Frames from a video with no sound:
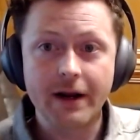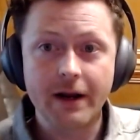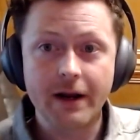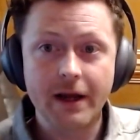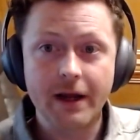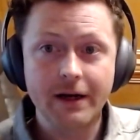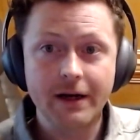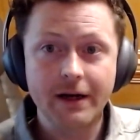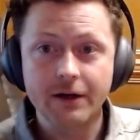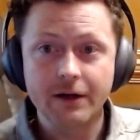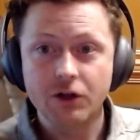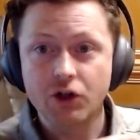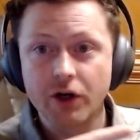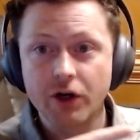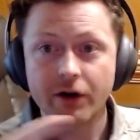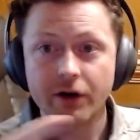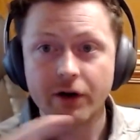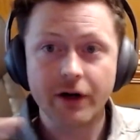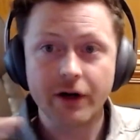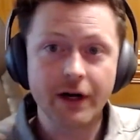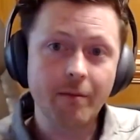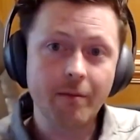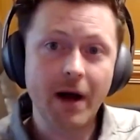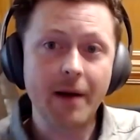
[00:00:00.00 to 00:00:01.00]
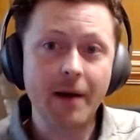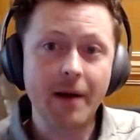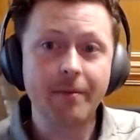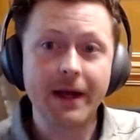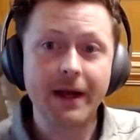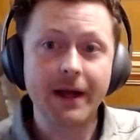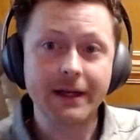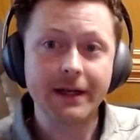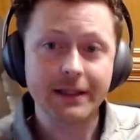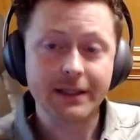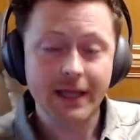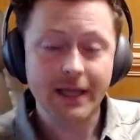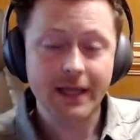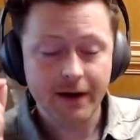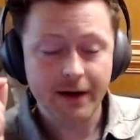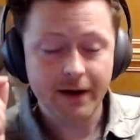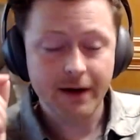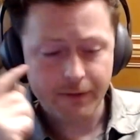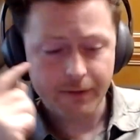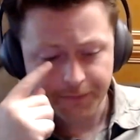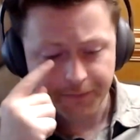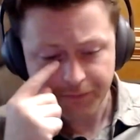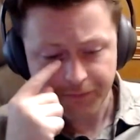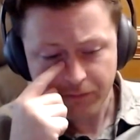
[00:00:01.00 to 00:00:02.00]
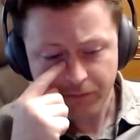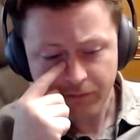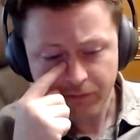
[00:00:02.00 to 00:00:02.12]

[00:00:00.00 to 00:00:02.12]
in triggering a pipeline cycle.